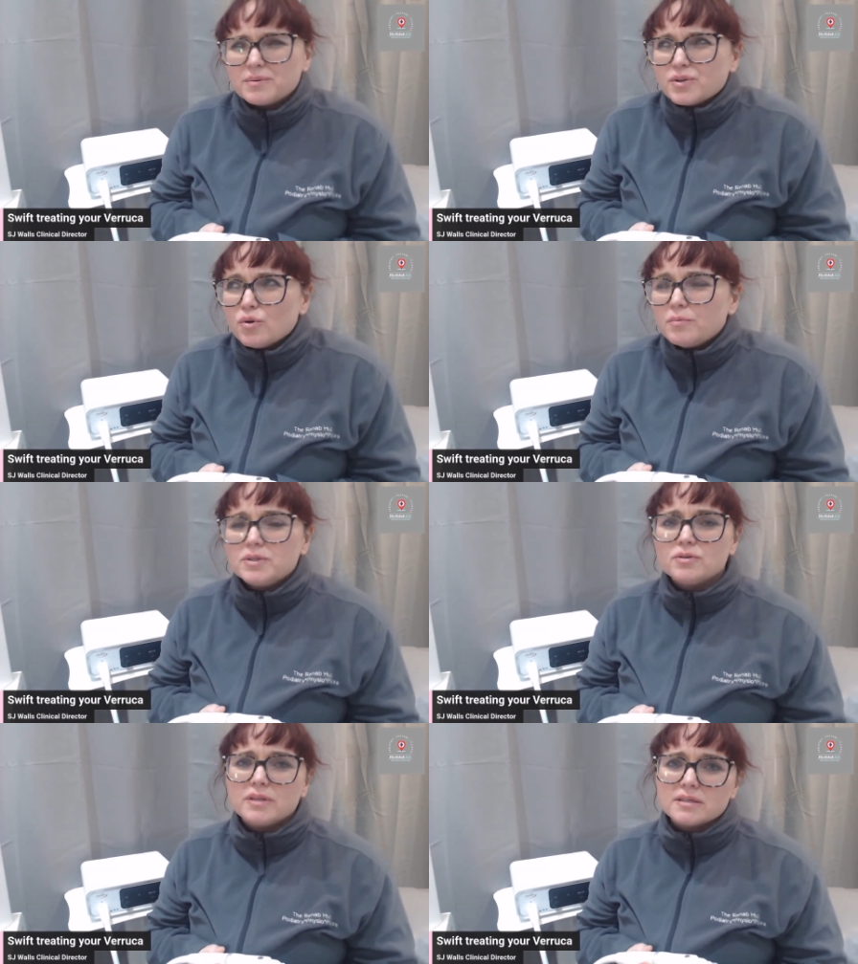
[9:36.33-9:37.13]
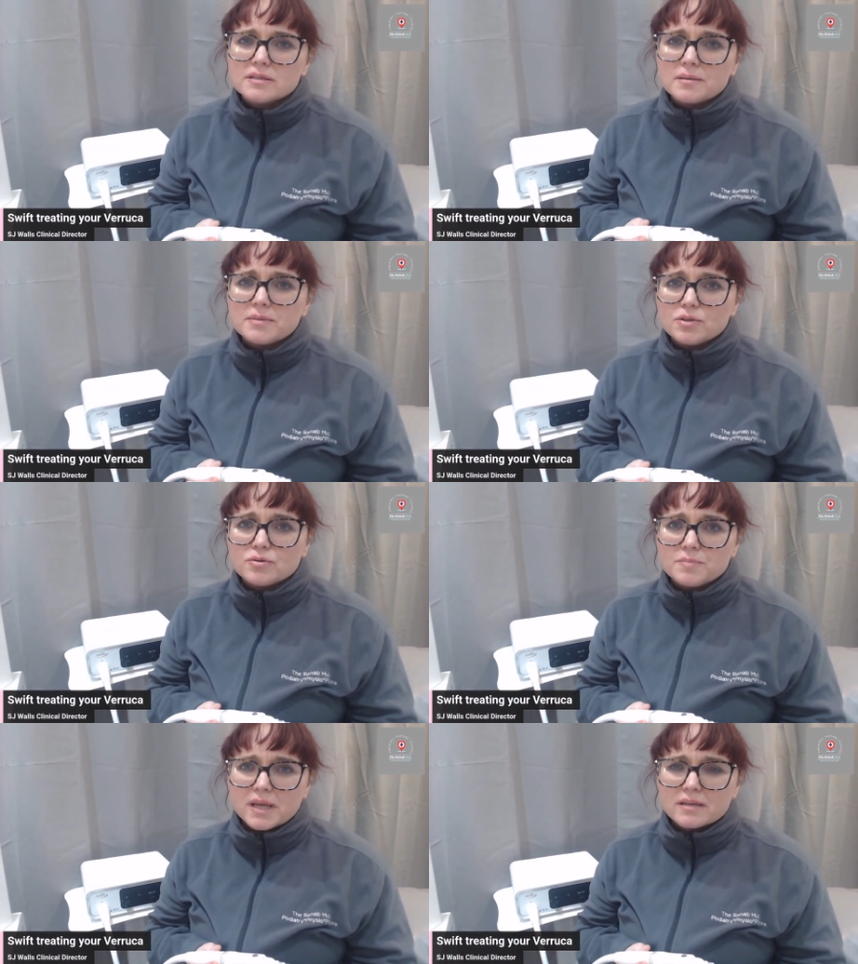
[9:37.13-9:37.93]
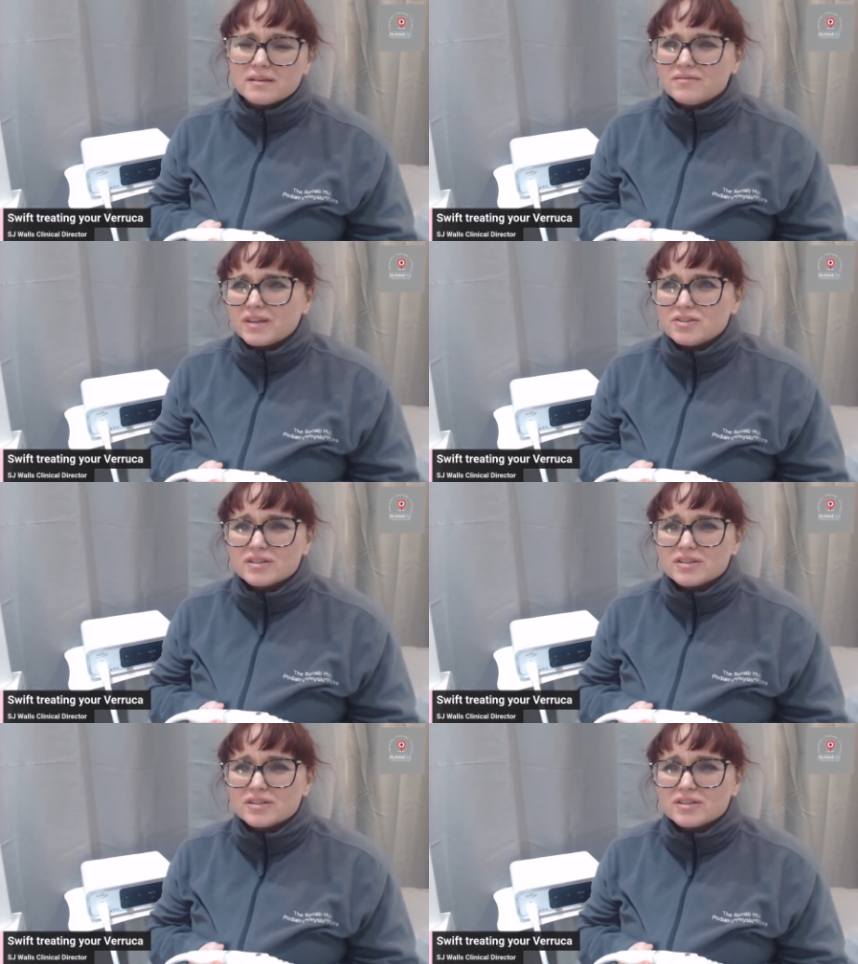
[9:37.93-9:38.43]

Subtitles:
We would not be doing this to somebody who's pregnant, right?